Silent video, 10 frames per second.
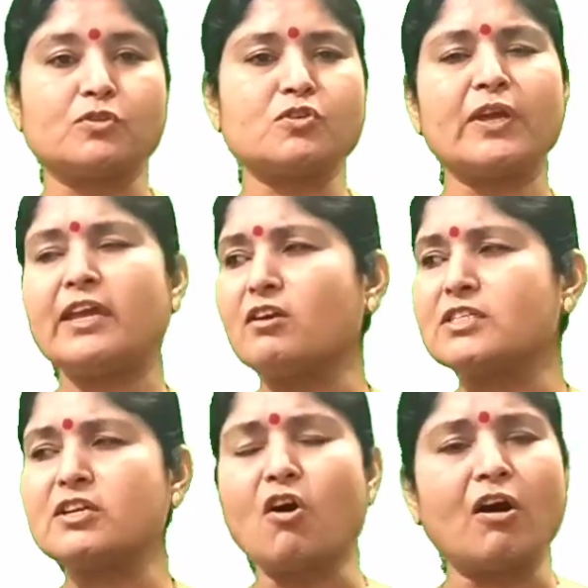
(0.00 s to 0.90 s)
So
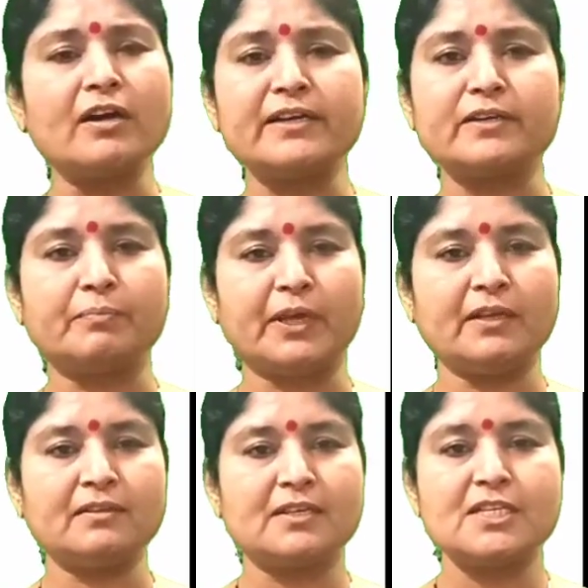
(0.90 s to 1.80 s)
she ordered me